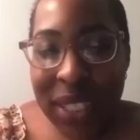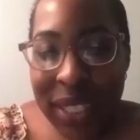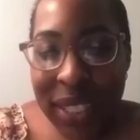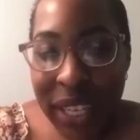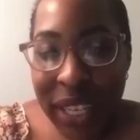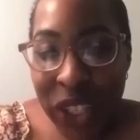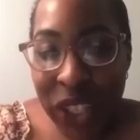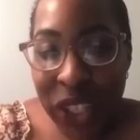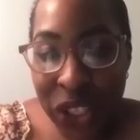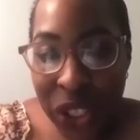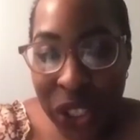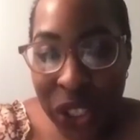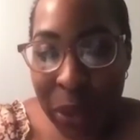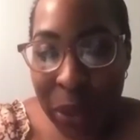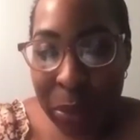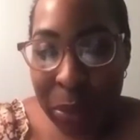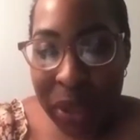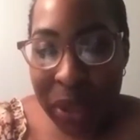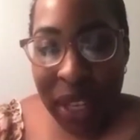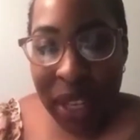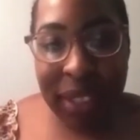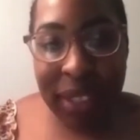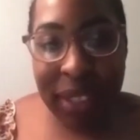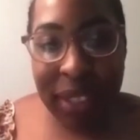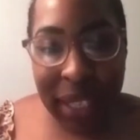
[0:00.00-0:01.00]
say shit?
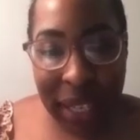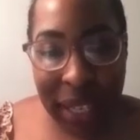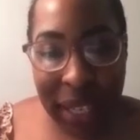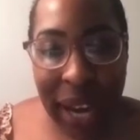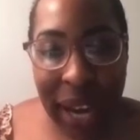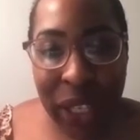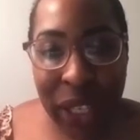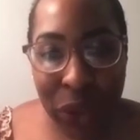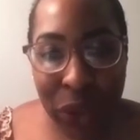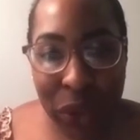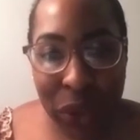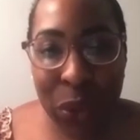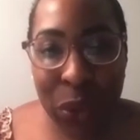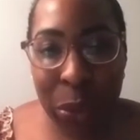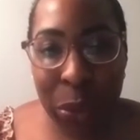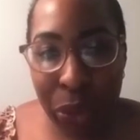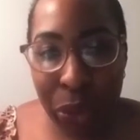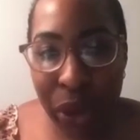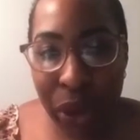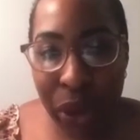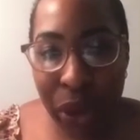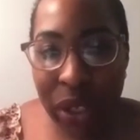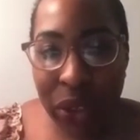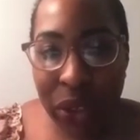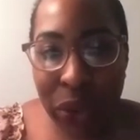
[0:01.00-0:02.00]
Because they actually
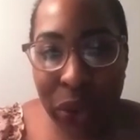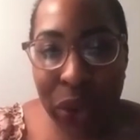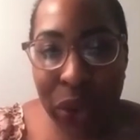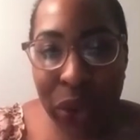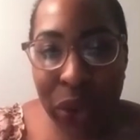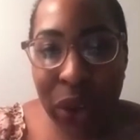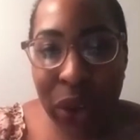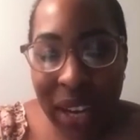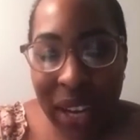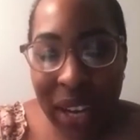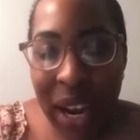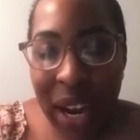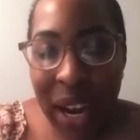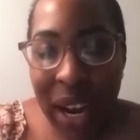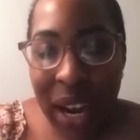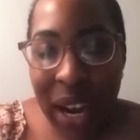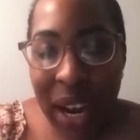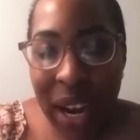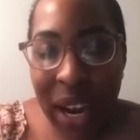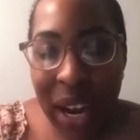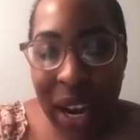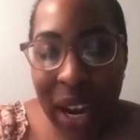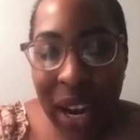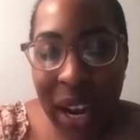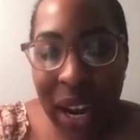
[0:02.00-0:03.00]
reported, New York Times
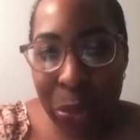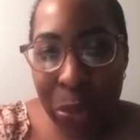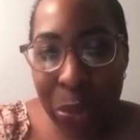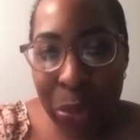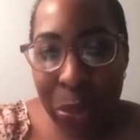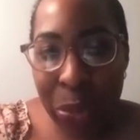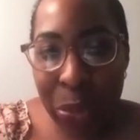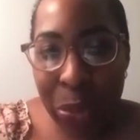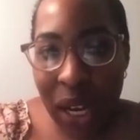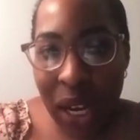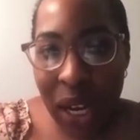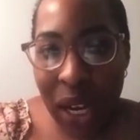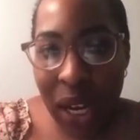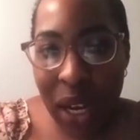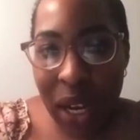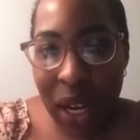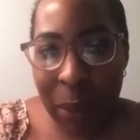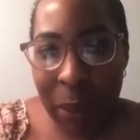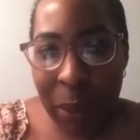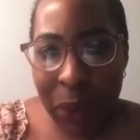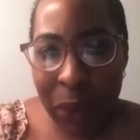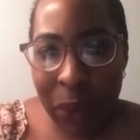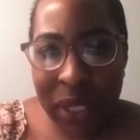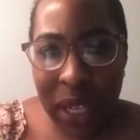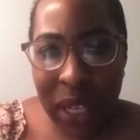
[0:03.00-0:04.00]
reported,
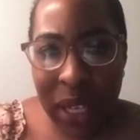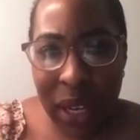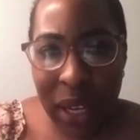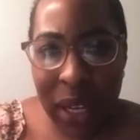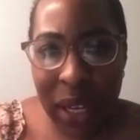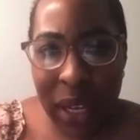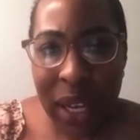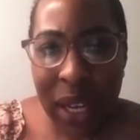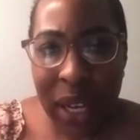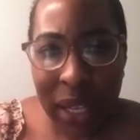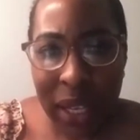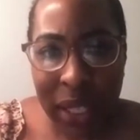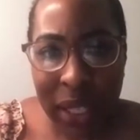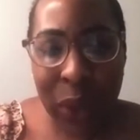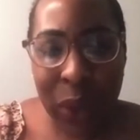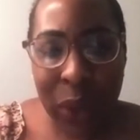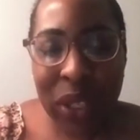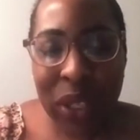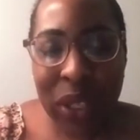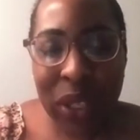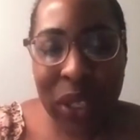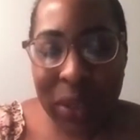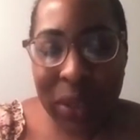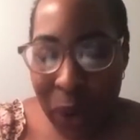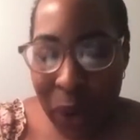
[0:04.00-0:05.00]
they
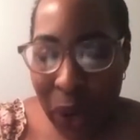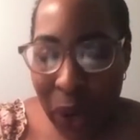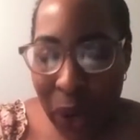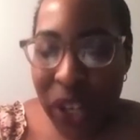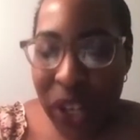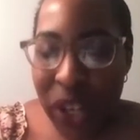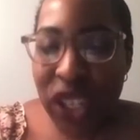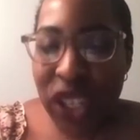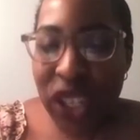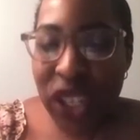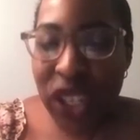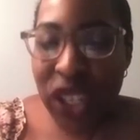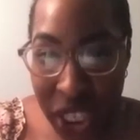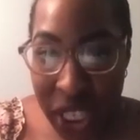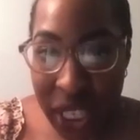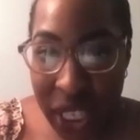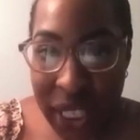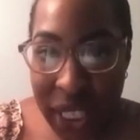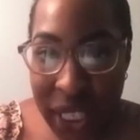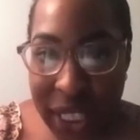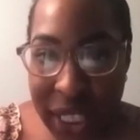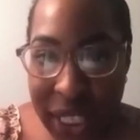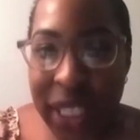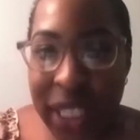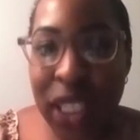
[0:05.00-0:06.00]
were smearing
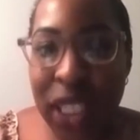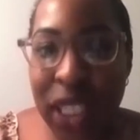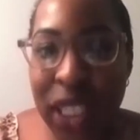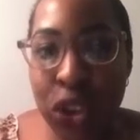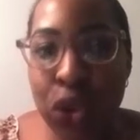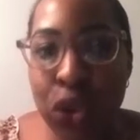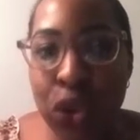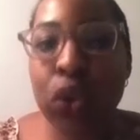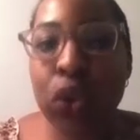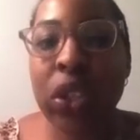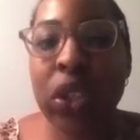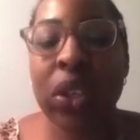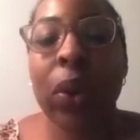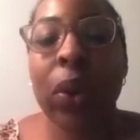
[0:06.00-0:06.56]
shit. Literal,